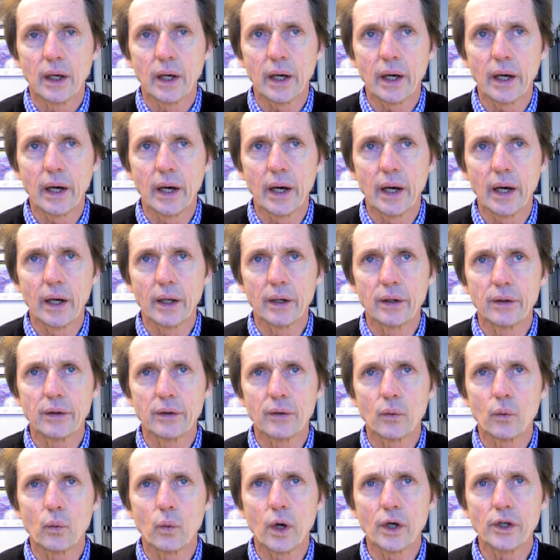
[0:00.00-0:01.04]
And
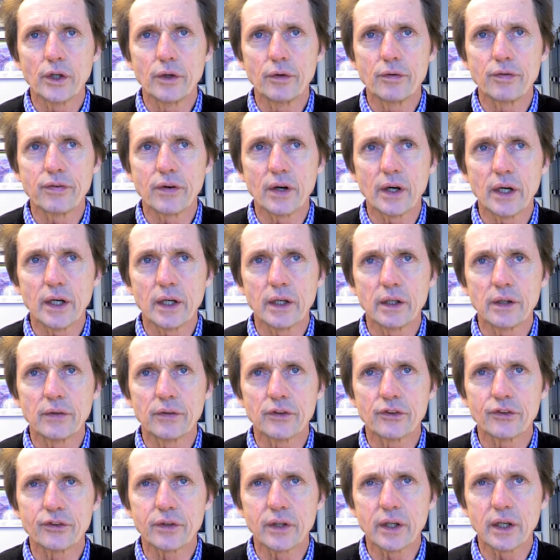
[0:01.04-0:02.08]
what you find in the
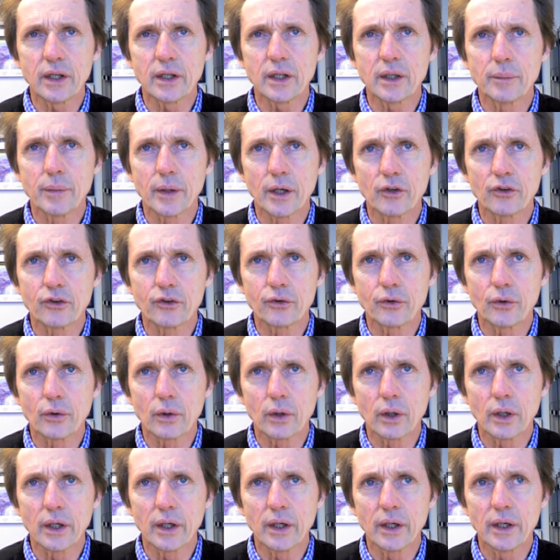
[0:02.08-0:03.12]
Standing Bear
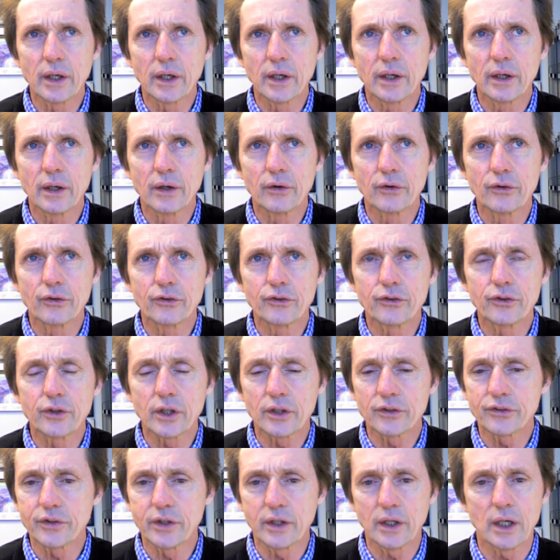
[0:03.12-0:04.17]
story is
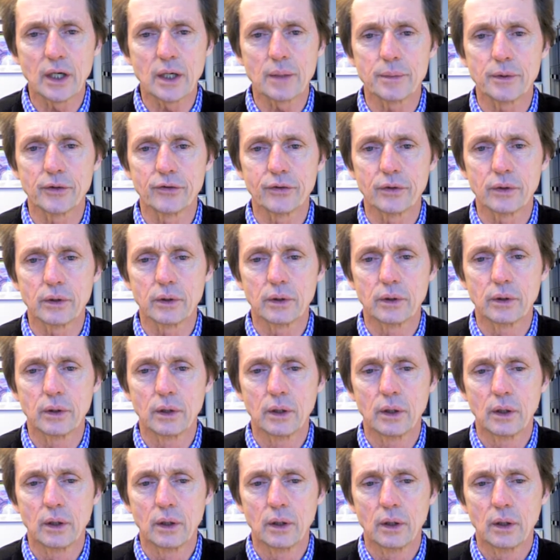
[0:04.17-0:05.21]
just the opposite.
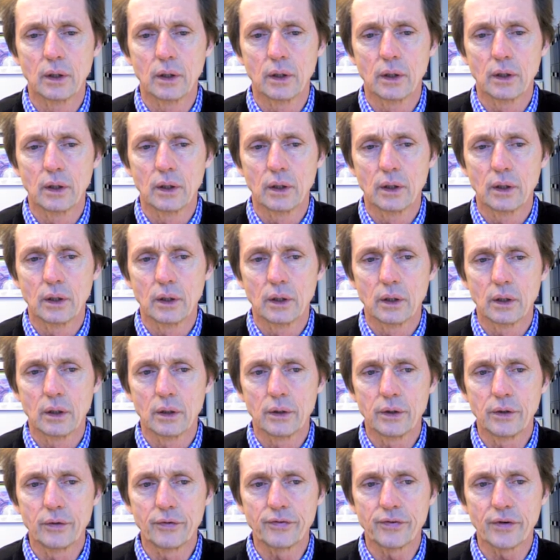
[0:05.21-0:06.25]

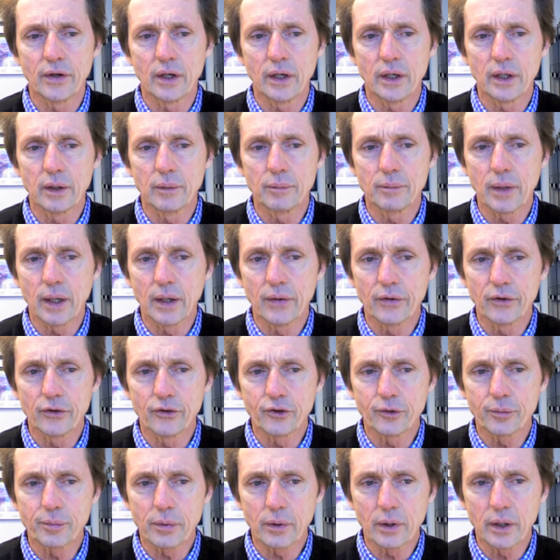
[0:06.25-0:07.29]
You find by the
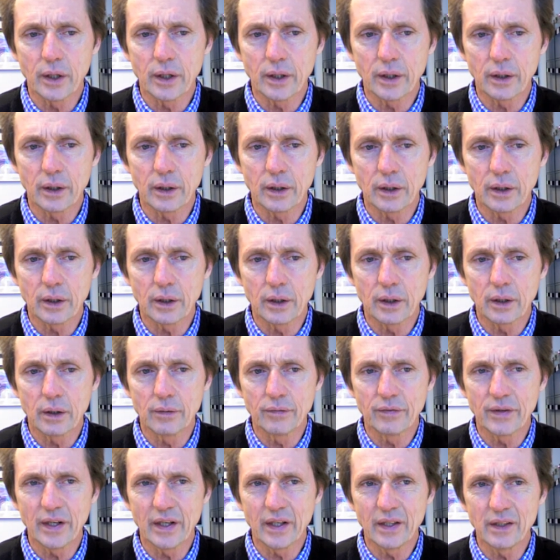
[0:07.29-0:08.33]
spring of
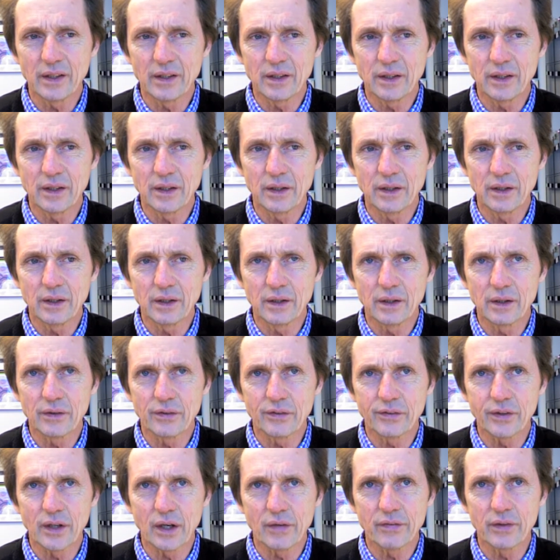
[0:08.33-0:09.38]

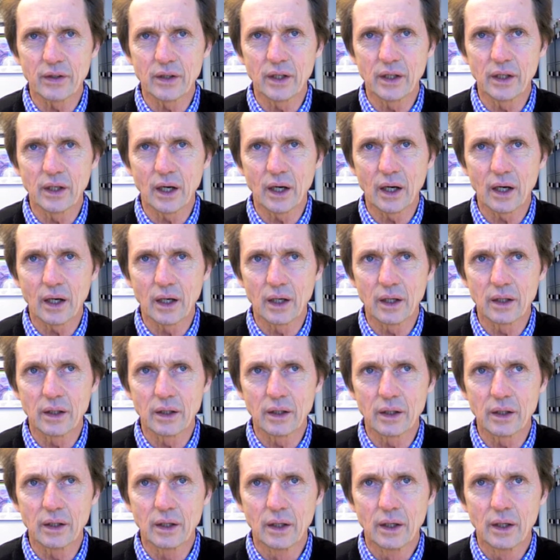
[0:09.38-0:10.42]

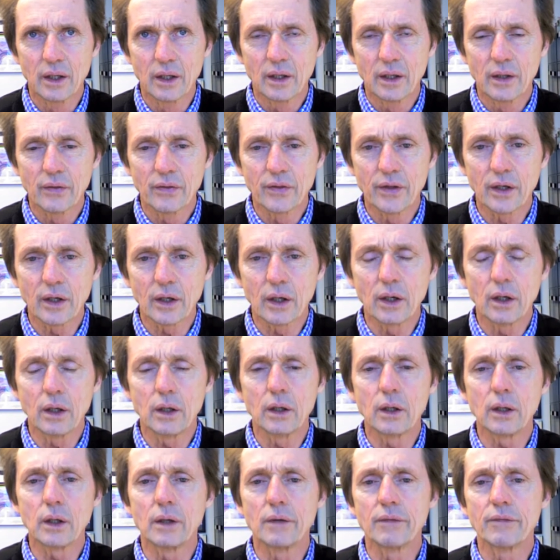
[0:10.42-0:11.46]
1879 that
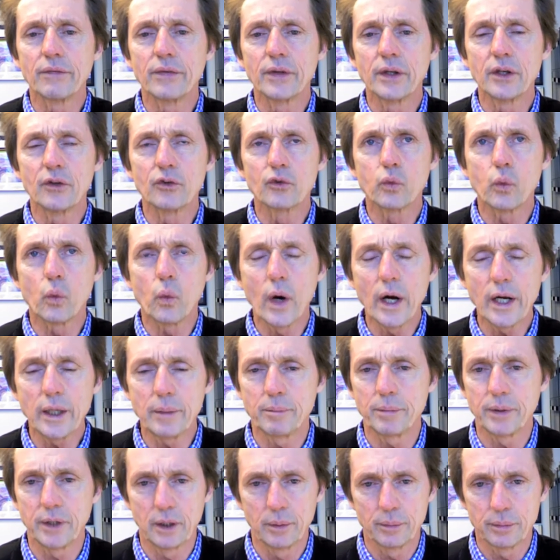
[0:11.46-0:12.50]
all of these
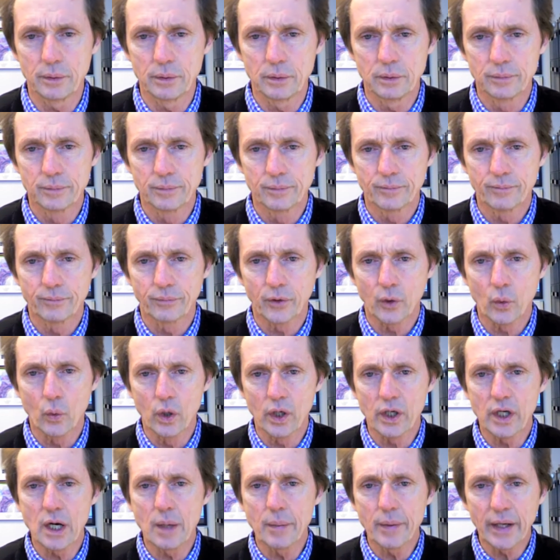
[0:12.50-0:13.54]
white people were
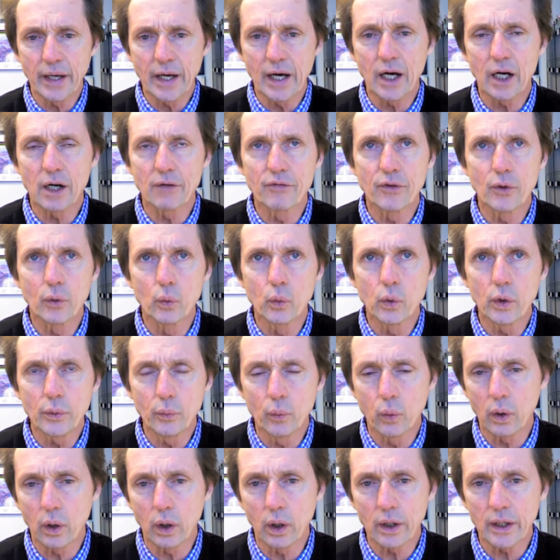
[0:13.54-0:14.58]
coming out of the
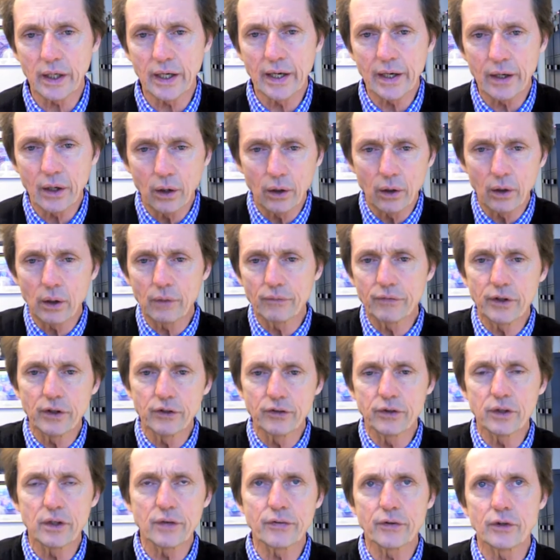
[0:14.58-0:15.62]
woodwork at all of
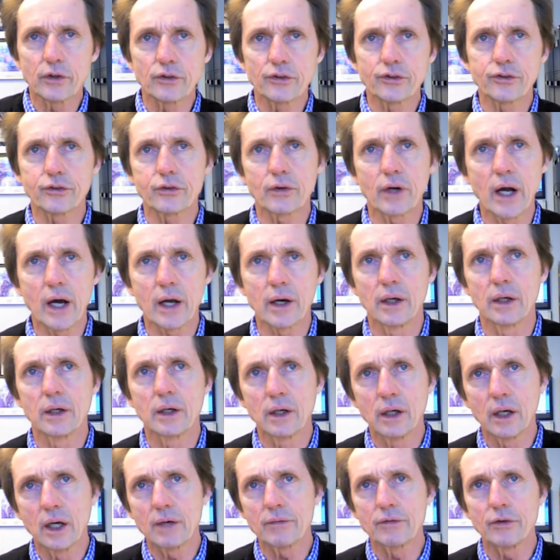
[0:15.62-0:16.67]
these different strata
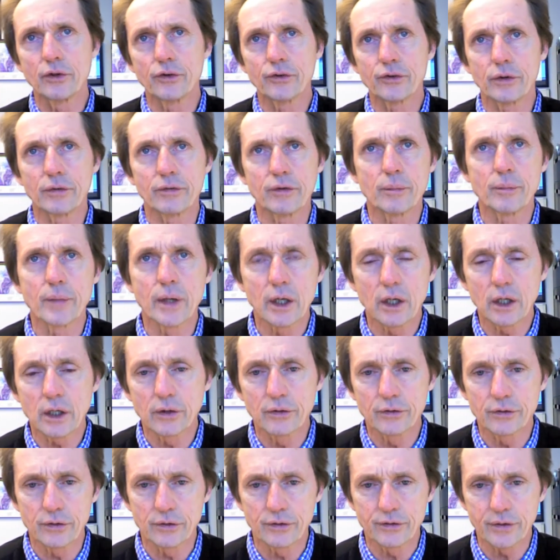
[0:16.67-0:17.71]
and levels of
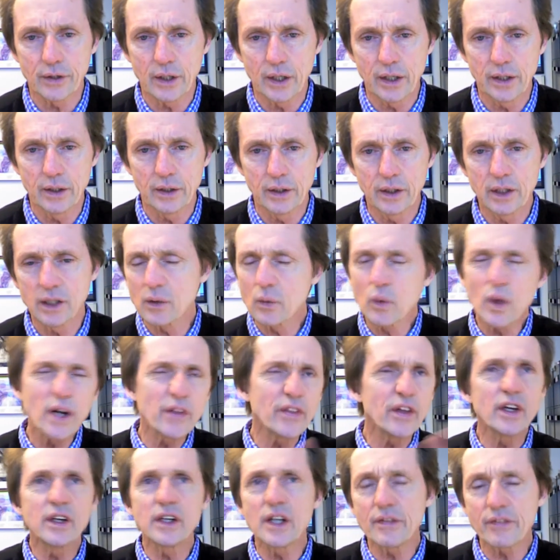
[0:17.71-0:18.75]
American society in a way
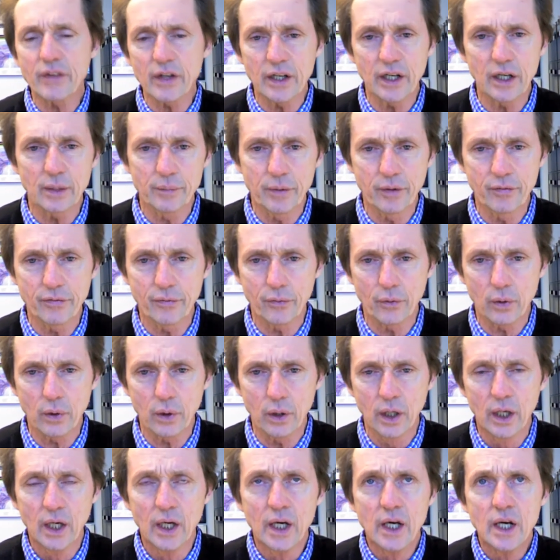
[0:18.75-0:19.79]
they never had
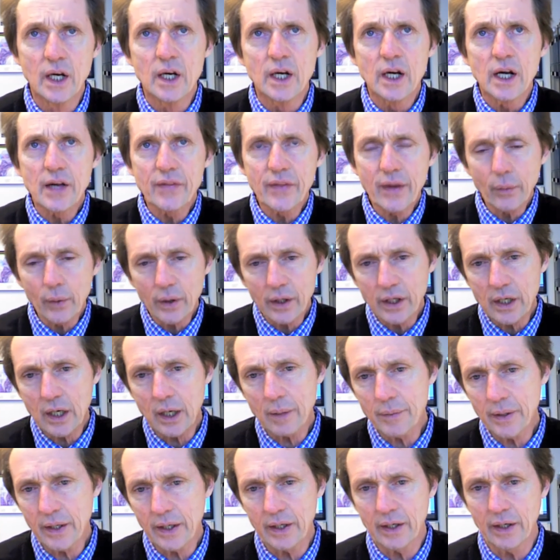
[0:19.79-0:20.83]
before. And they were
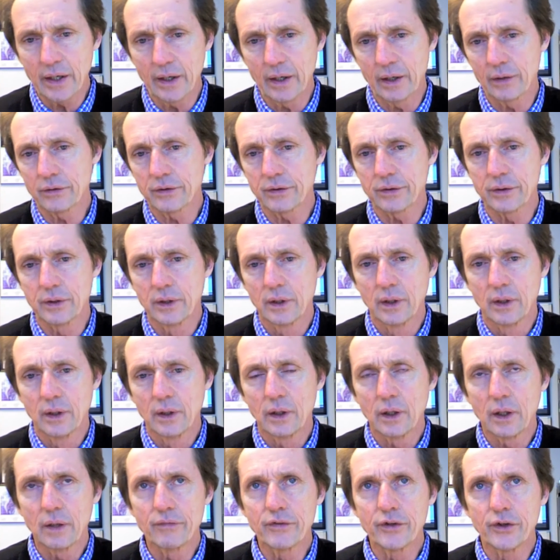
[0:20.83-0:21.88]
coming out
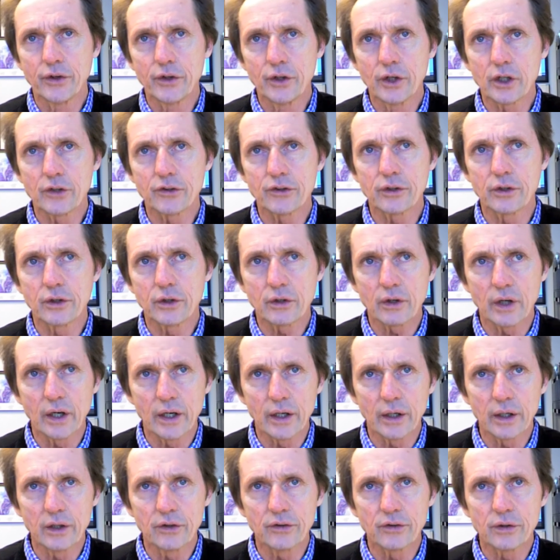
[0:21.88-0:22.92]
of the nooks and
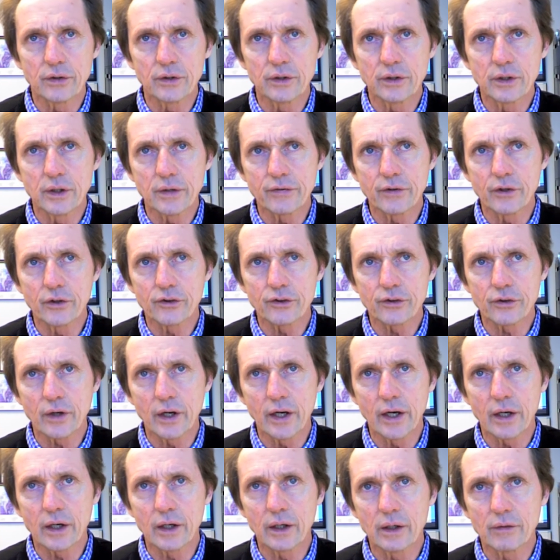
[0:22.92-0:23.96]
crannies and the different
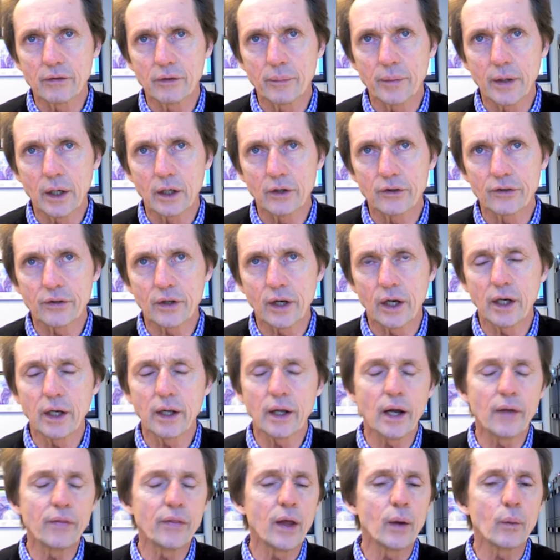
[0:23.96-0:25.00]
strata of American
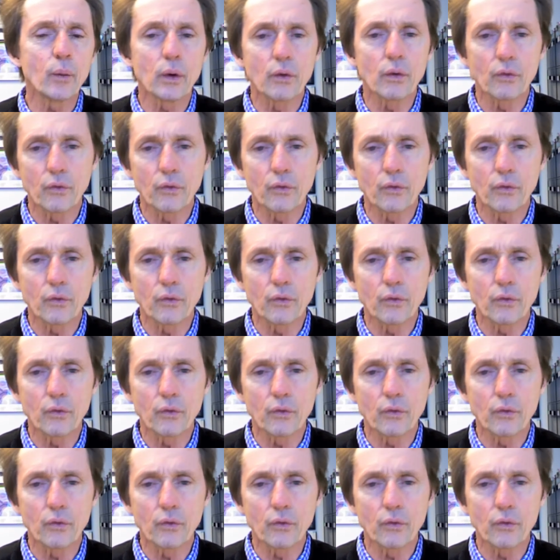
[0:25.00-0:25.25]
society, and they were